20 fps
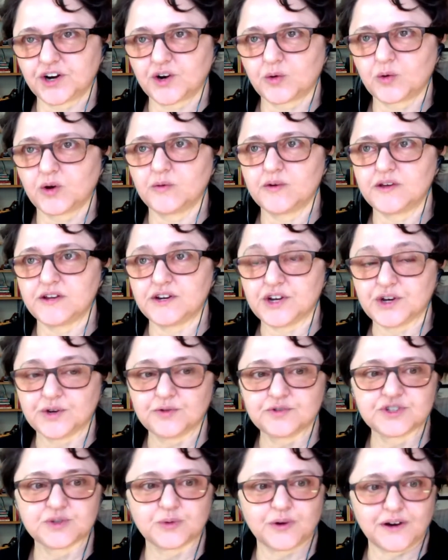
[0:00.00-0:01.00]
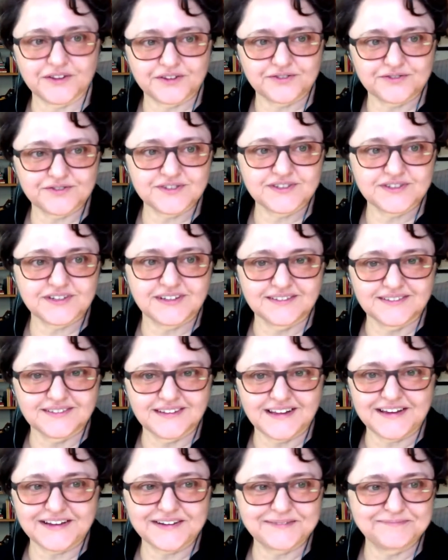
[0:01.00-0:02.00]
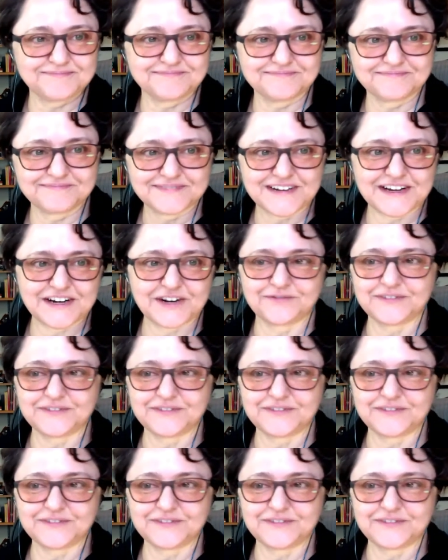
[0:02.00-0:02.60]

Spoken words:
what we know so others can kind